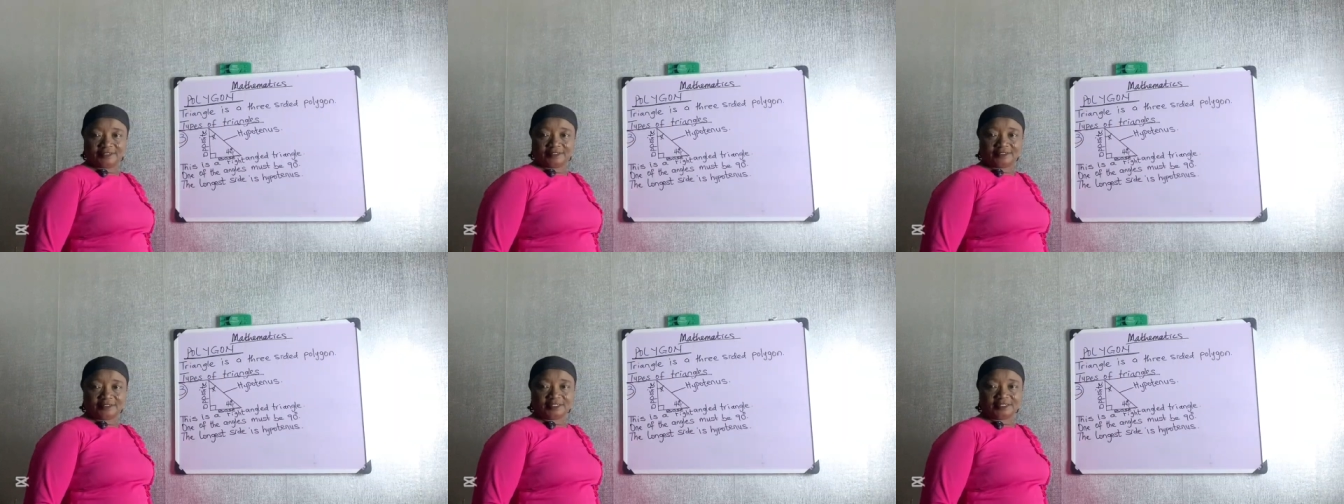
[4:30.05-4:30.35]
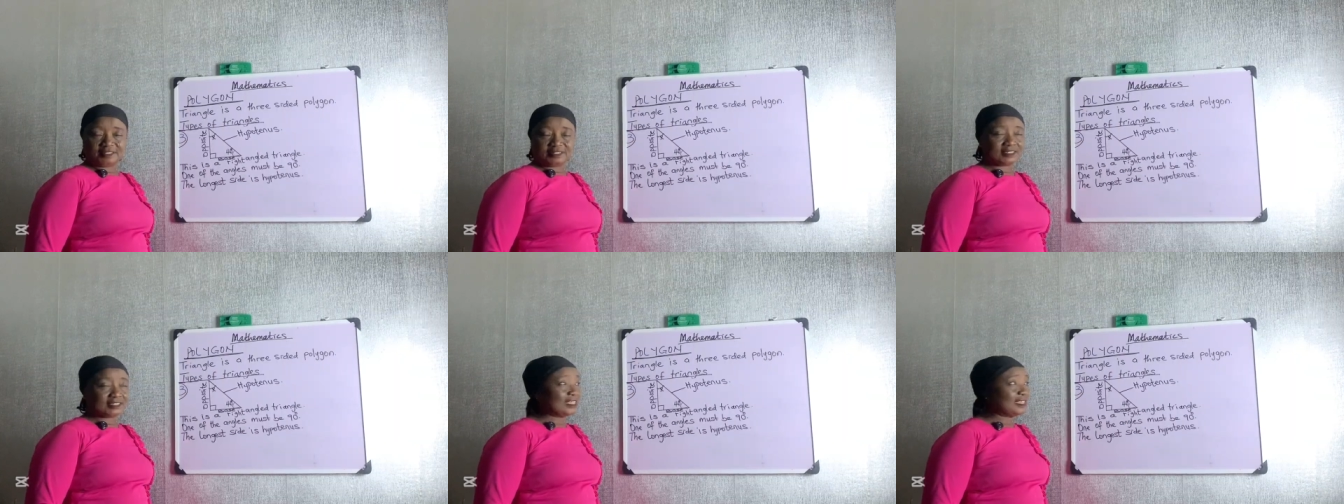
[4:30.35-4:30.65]
The
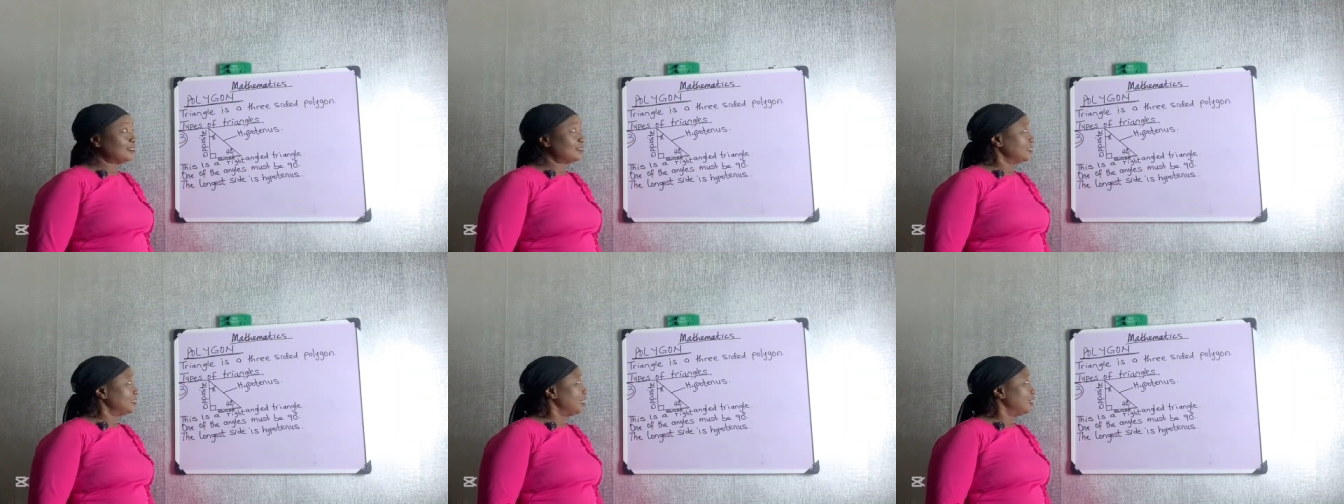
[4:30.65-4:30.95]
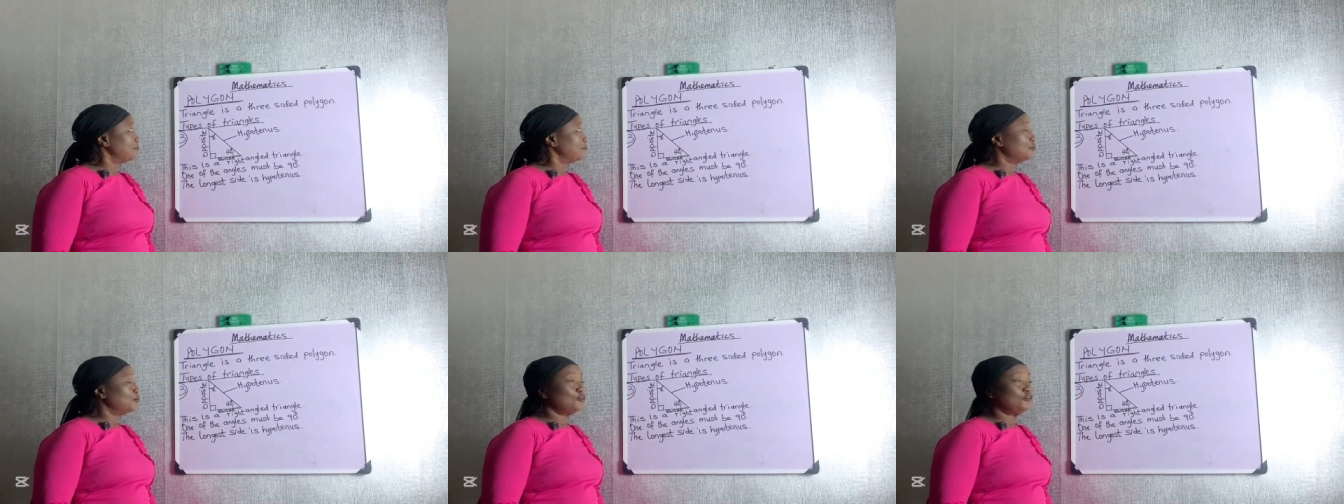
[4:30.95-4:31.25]
third
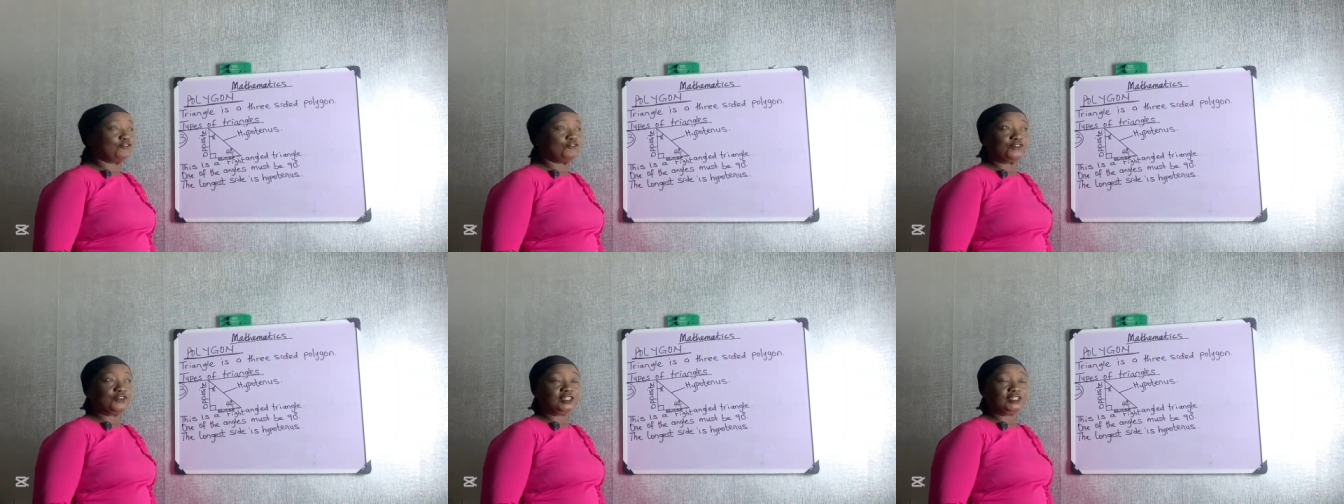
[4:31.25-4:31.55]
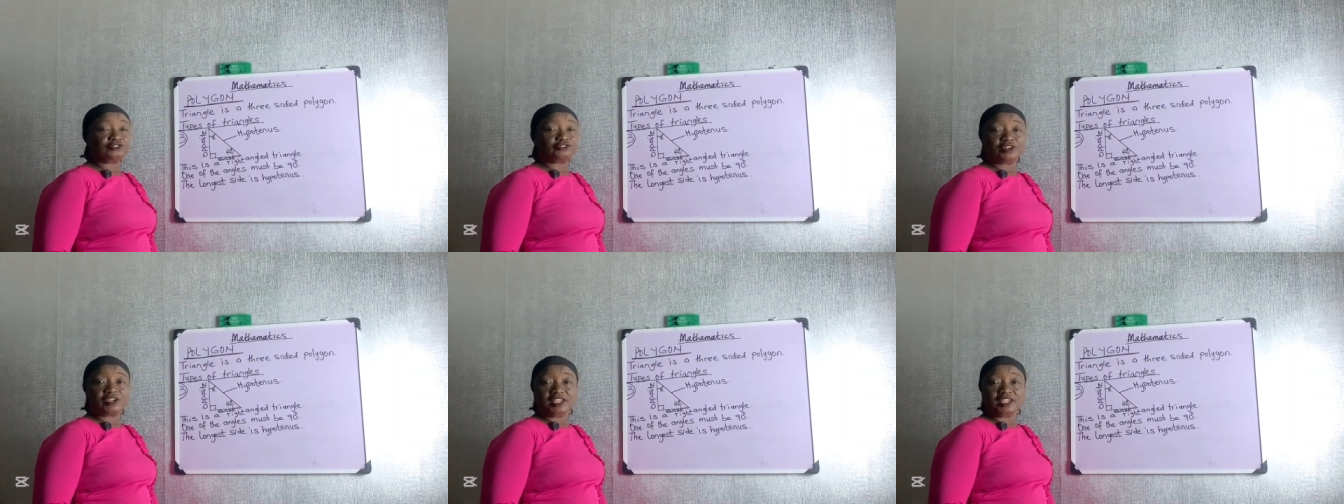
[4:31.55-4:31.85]
type of a
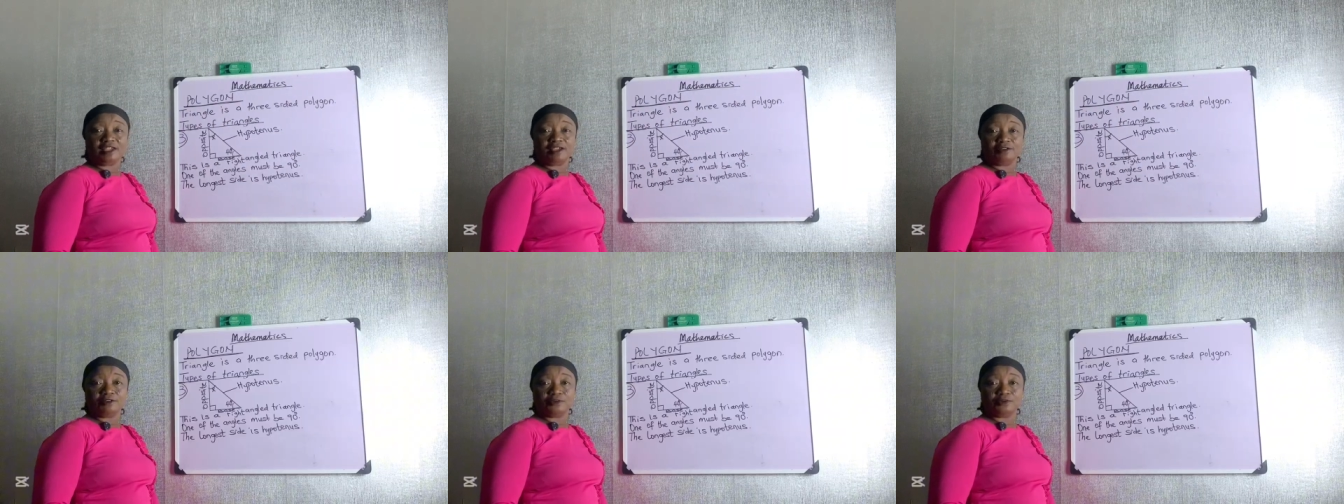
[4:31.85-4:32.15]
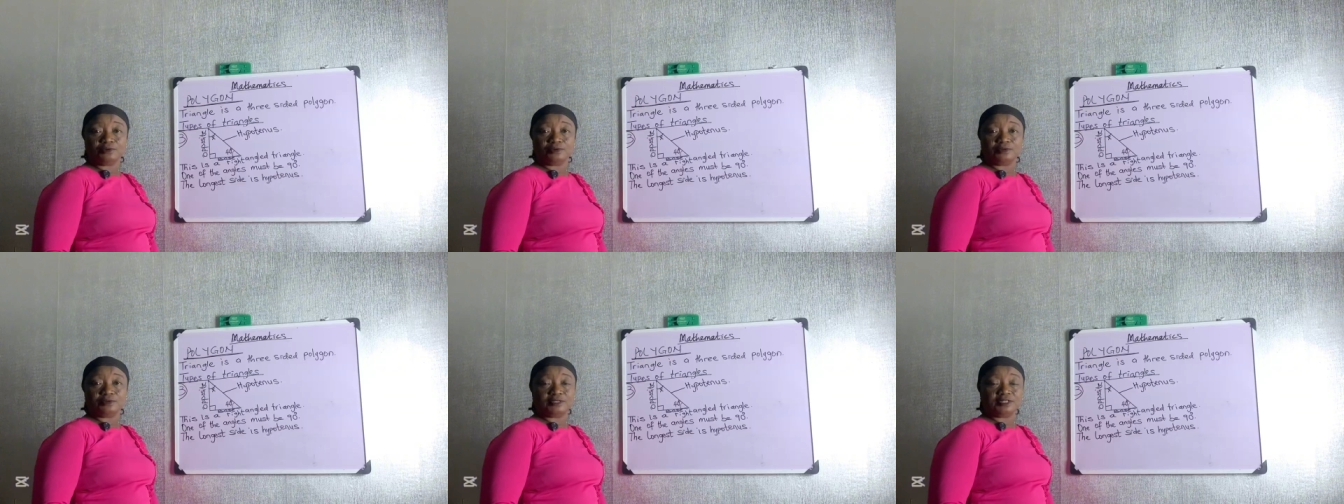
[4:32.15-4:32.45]

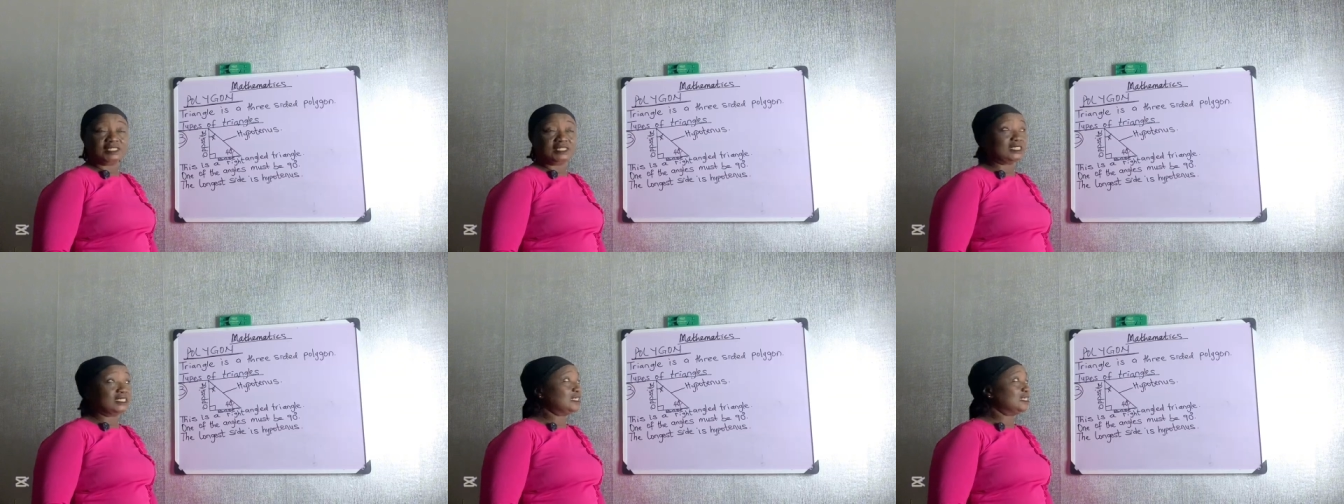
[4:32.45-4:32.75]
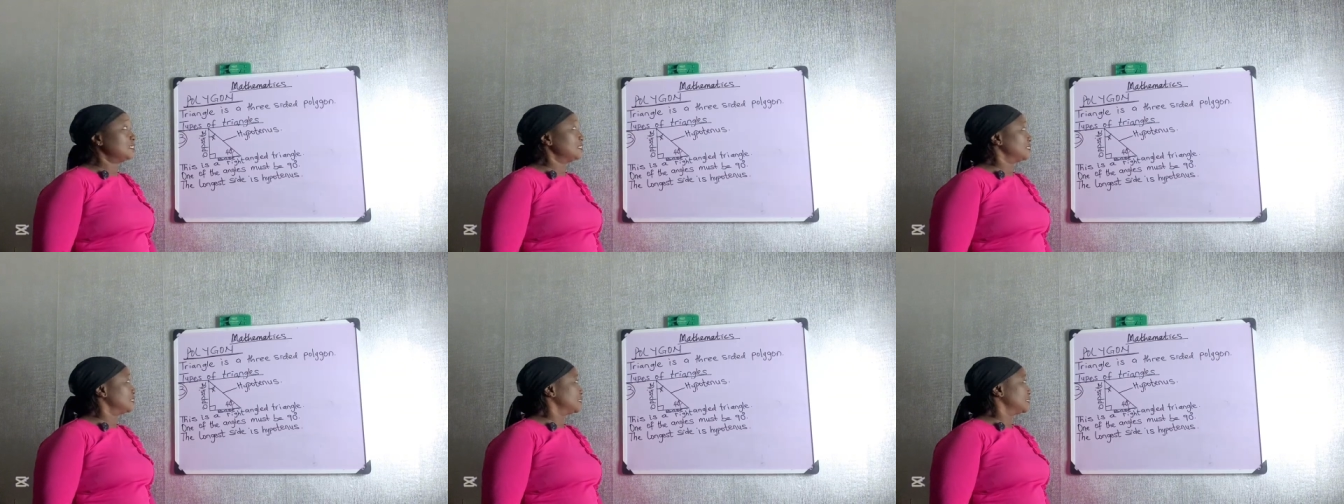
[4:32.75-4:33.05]
triangle
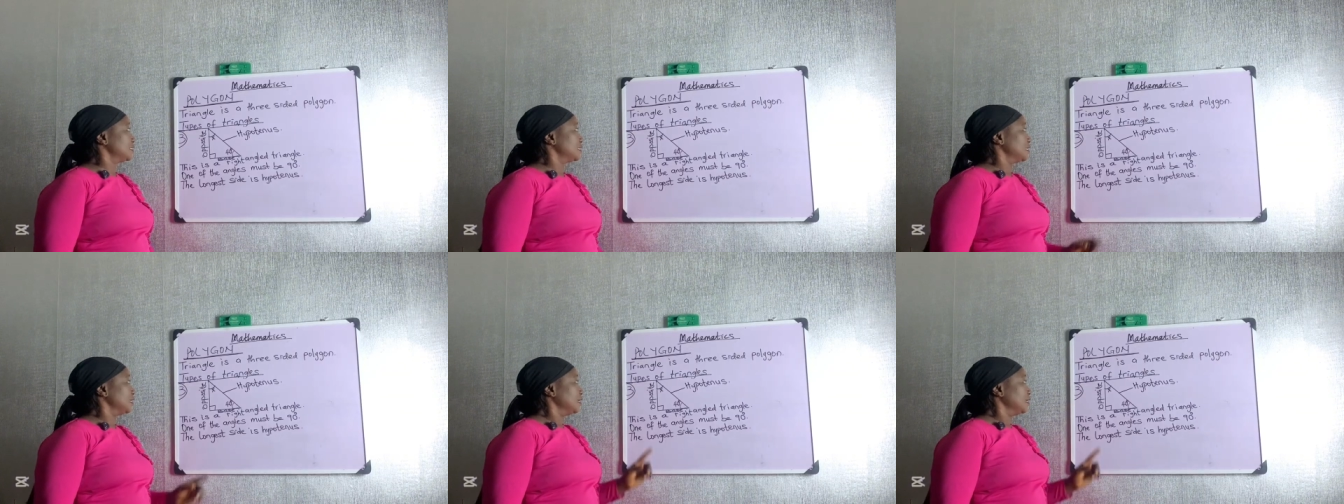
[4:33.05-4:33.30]
is